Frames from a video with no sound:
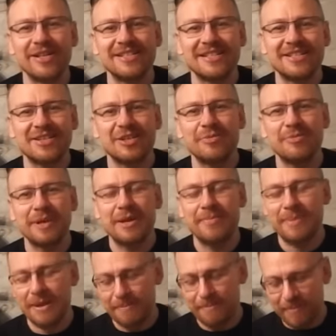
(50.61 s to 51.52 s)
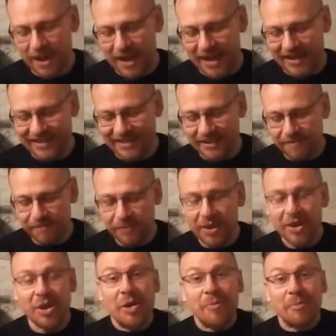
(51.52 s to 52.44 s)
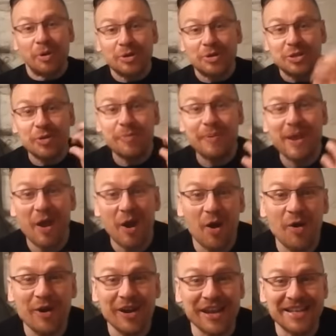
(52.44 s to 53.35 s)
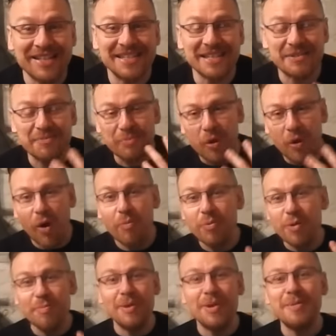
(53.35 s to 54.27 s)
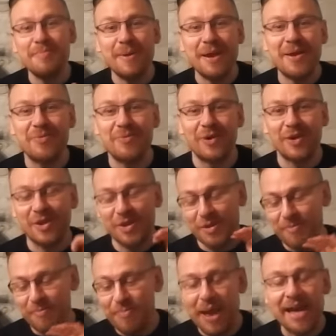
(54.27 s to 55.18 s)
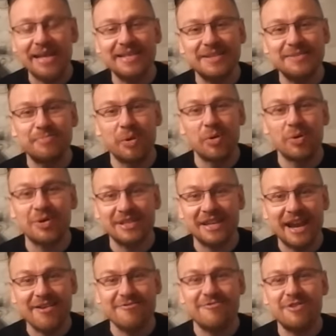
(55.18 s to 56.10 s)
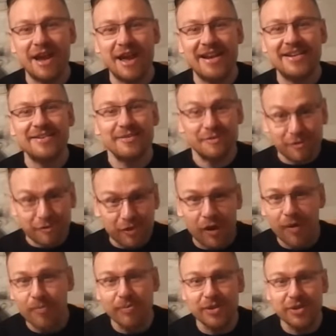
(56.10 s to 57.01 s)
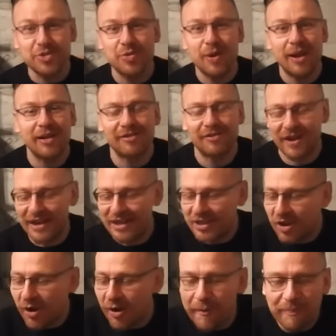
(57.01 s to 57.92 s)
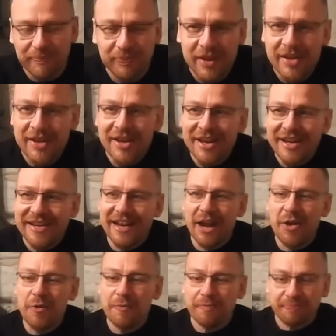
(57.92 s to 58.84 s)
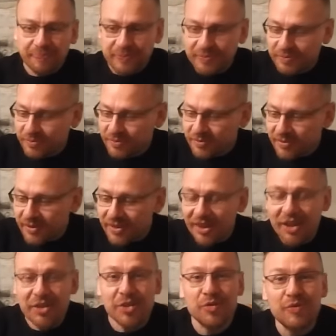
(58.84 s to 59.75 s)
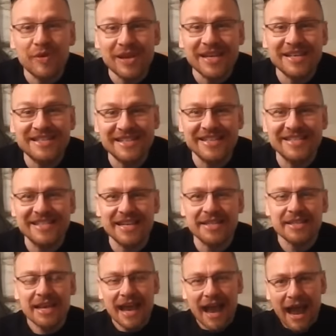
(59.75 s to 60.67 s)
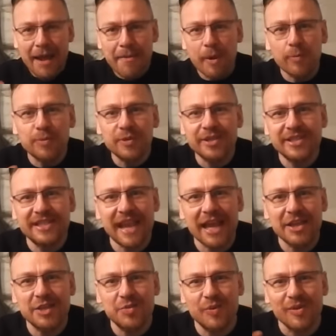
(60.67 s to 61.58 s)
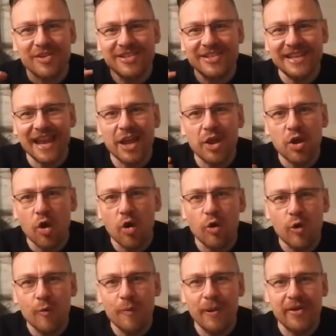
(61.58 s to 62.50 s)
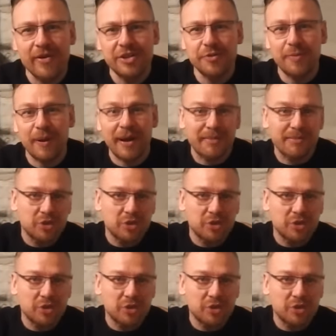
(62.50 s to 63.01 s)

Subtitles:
Is this going to be a bit bad? But to be honest, it's probably been one of the best books I've read from the 12 I got. Now, the reason is this: I'm obsessed with Sengoku period Japan.